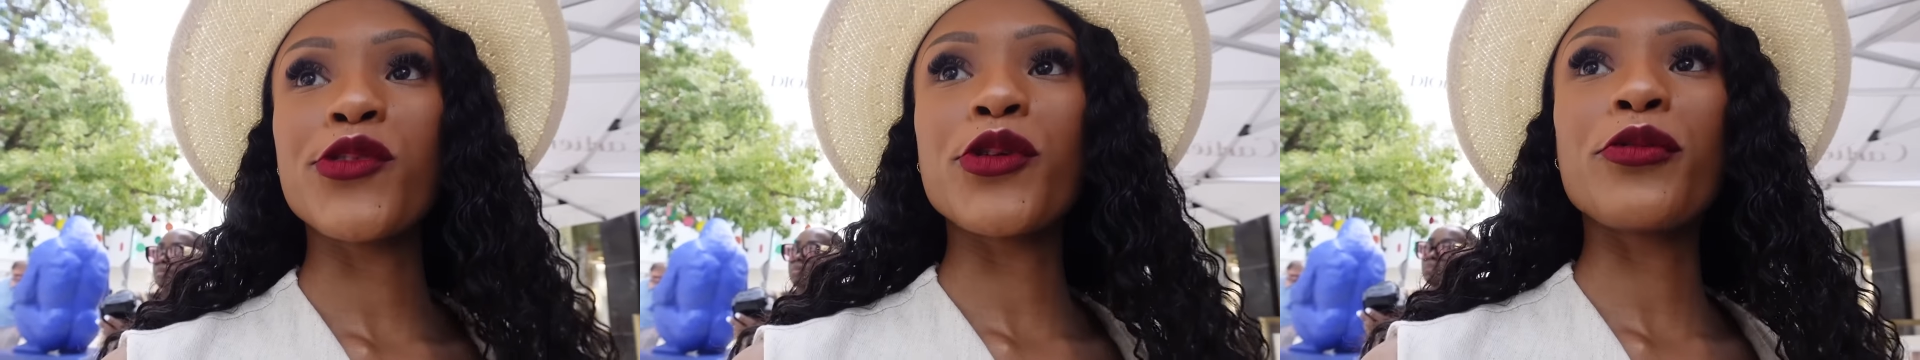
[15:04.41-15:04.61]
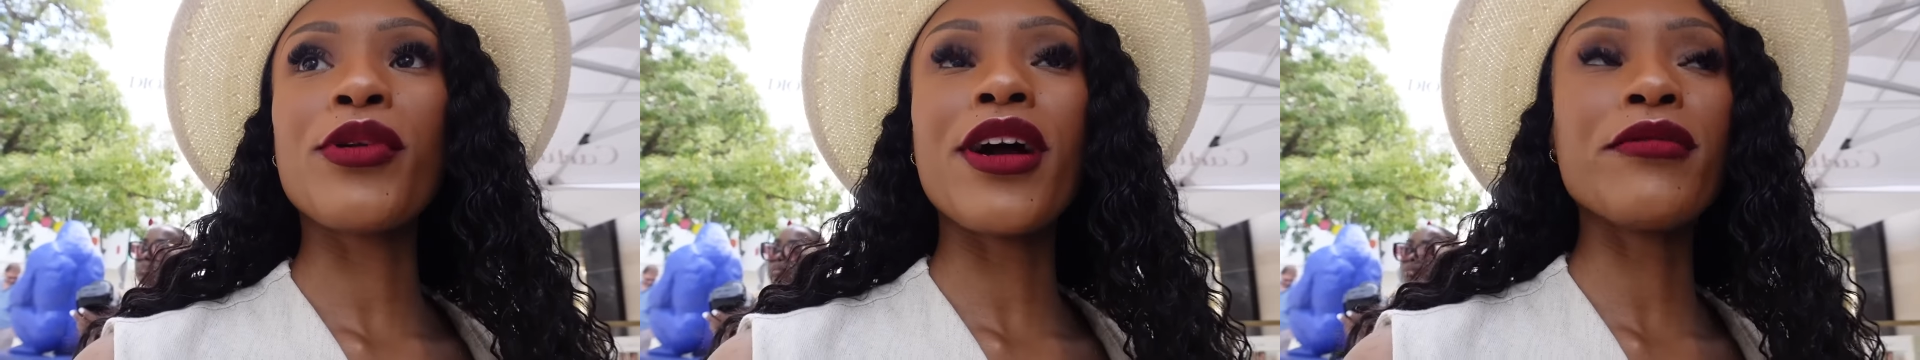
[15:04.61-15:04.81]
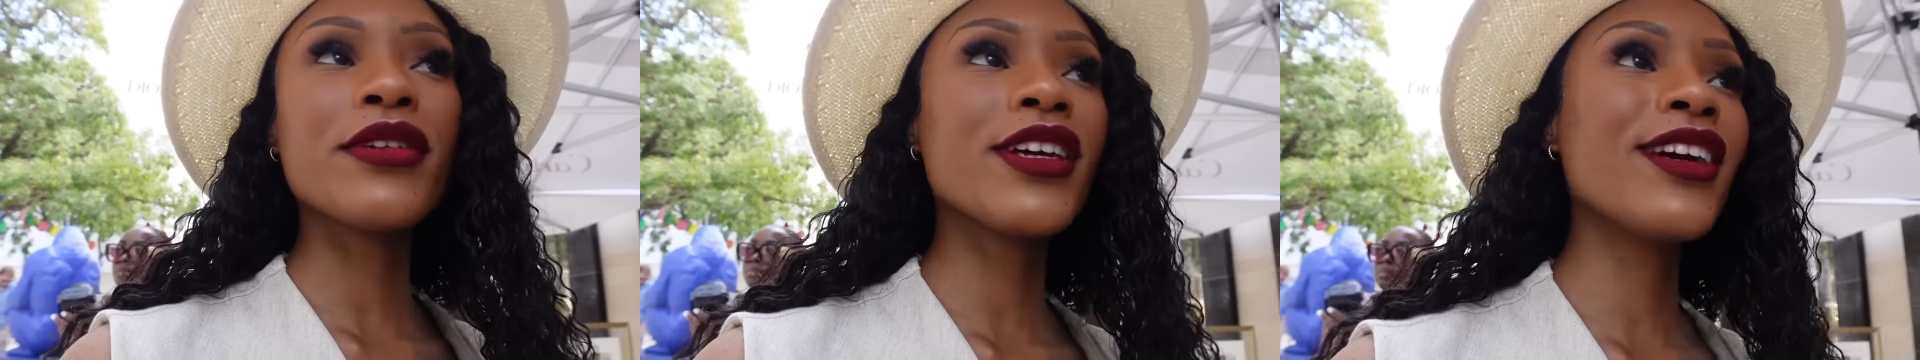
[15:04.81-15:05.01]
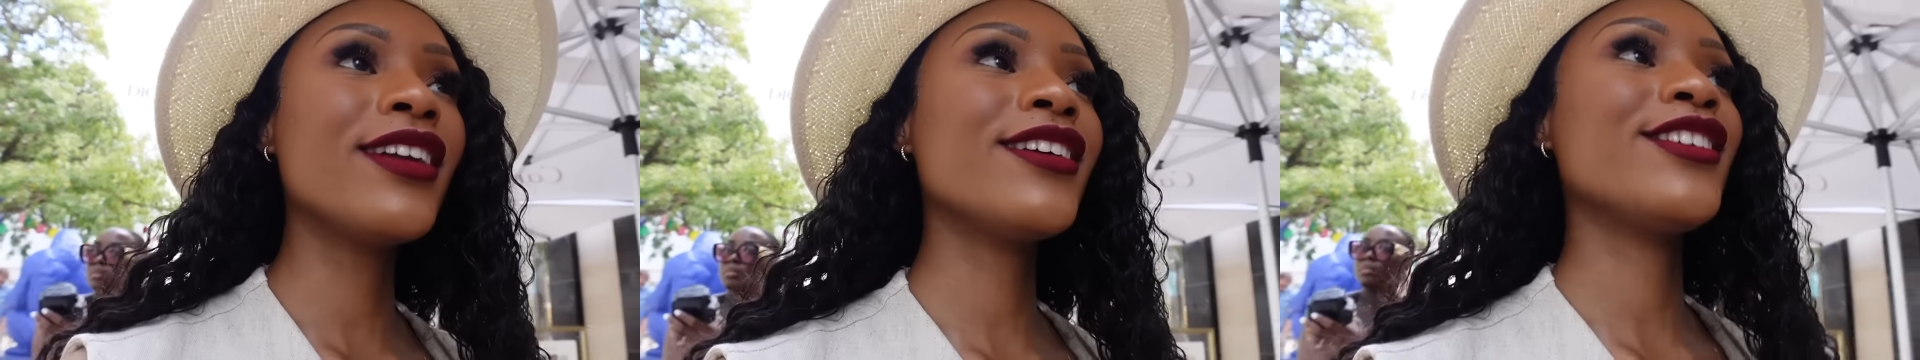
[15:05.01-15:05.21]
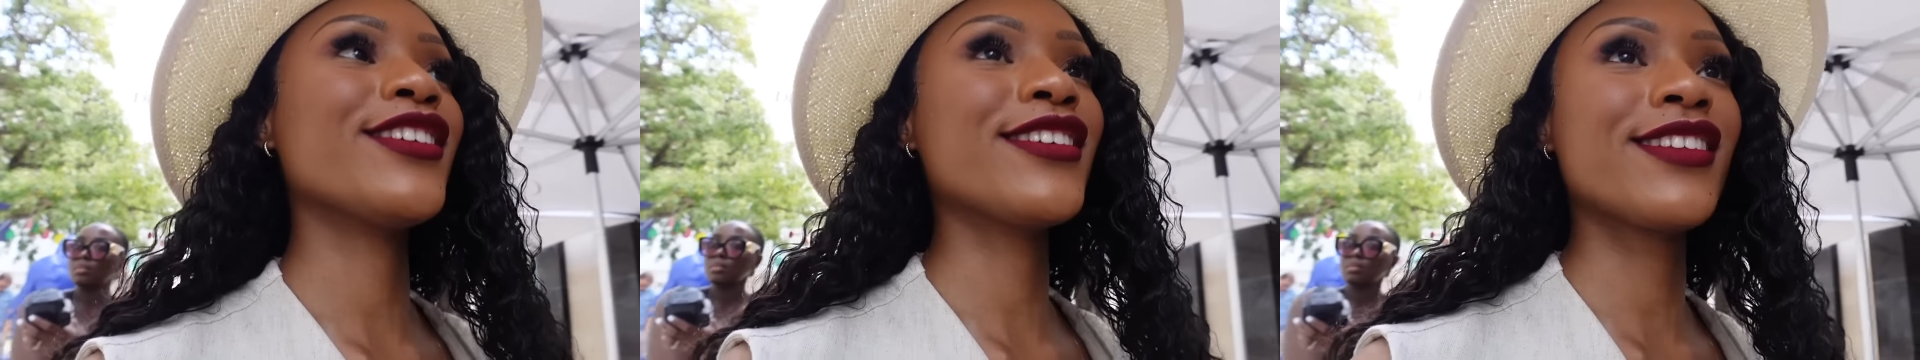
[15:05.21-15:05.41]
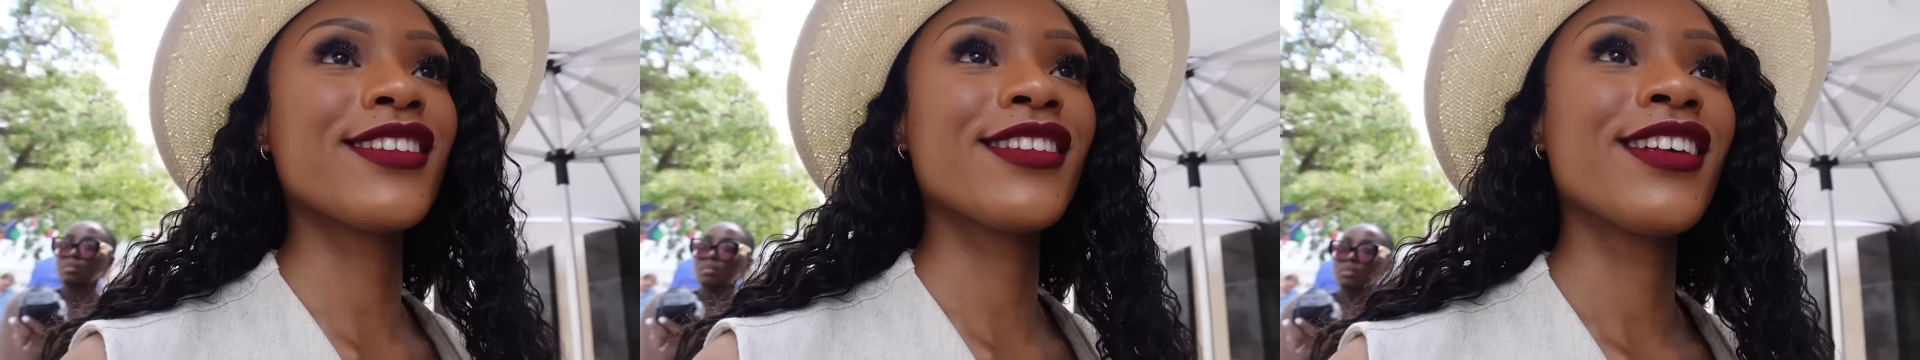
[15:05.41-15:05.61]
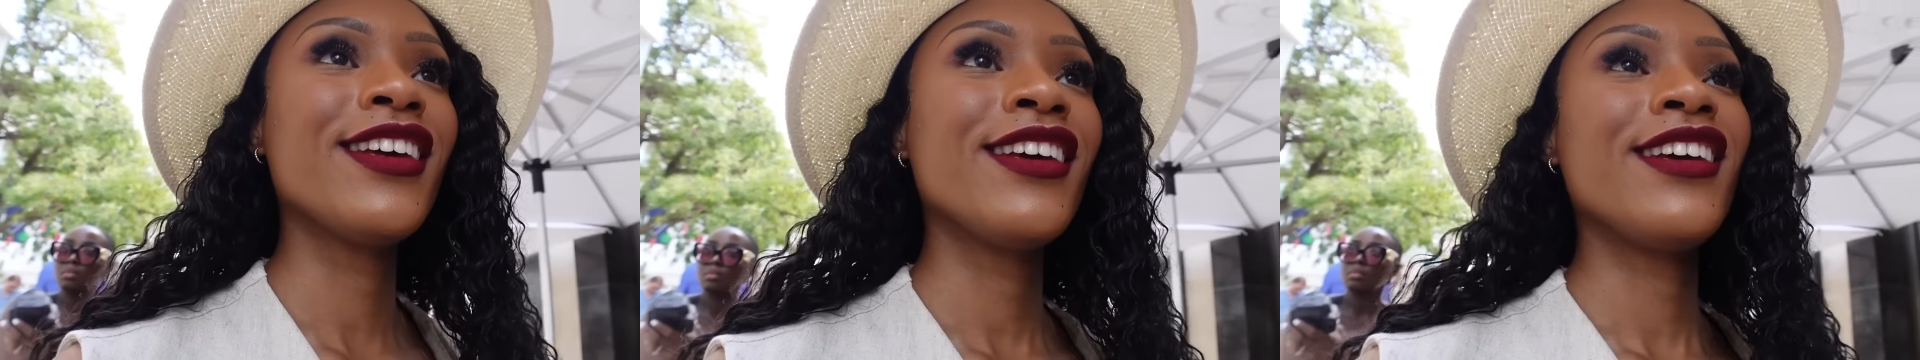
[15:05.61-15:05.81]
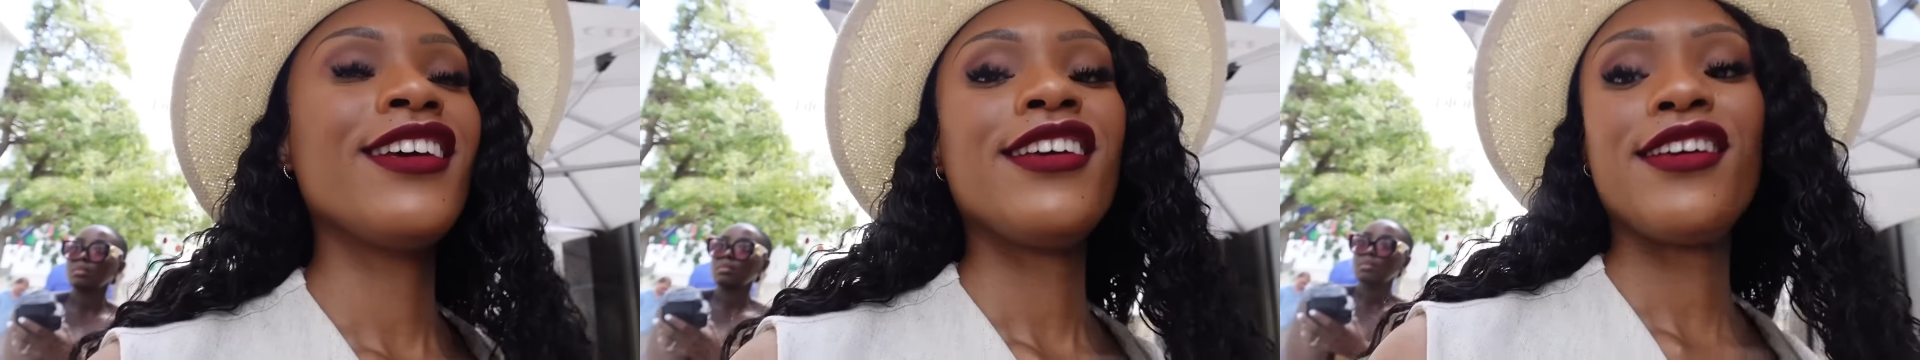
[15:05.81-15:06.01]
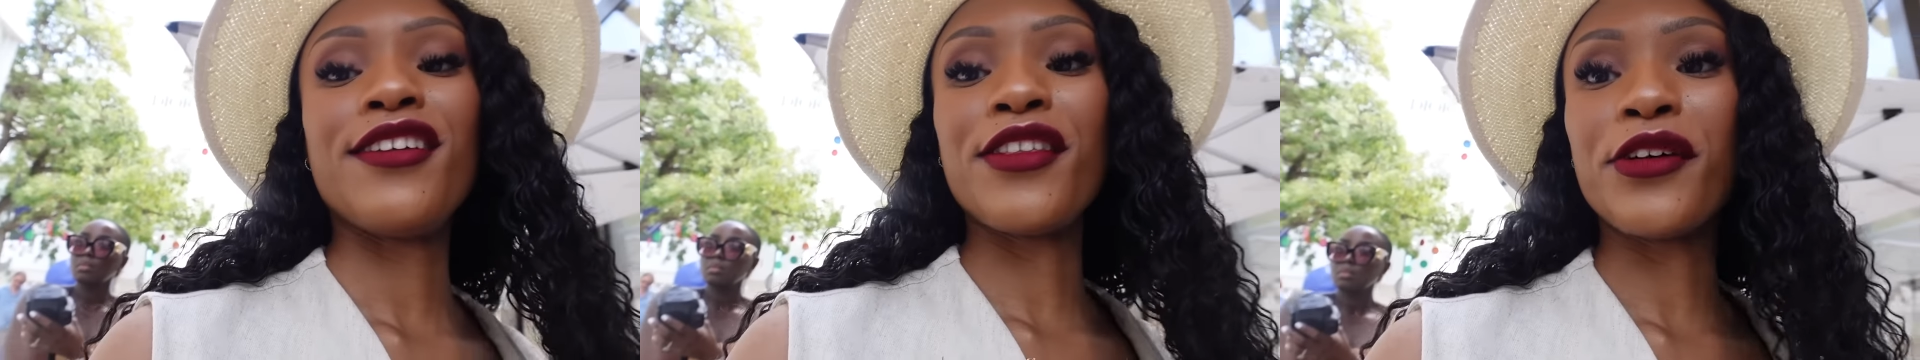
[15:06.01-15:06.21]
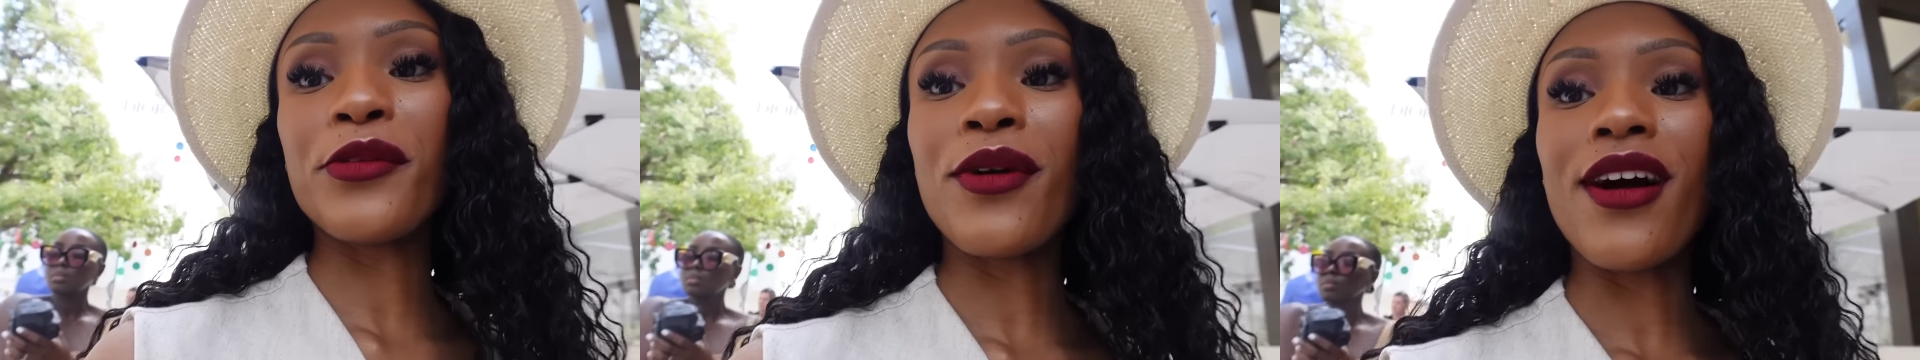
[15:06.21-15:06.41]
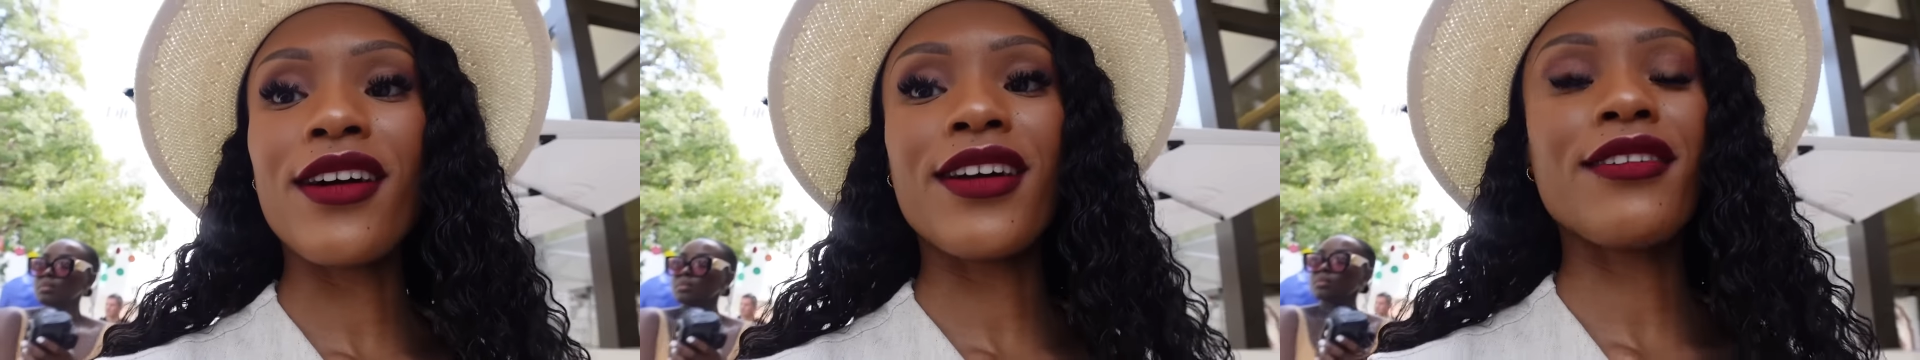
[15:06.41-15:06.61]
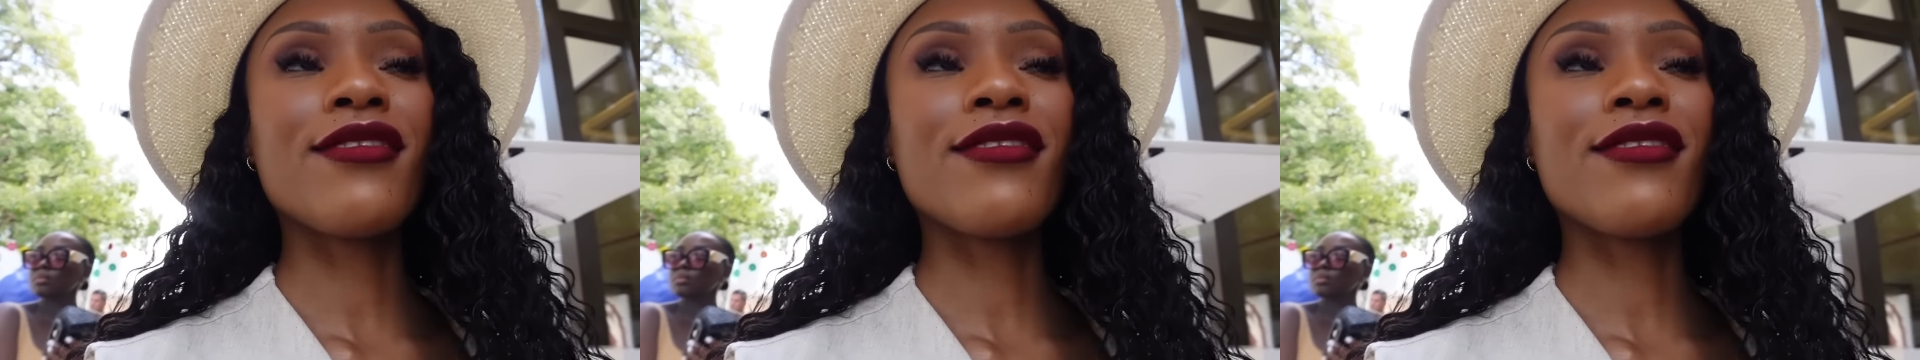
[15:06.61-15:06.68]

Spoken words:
We're probably gonna just either walk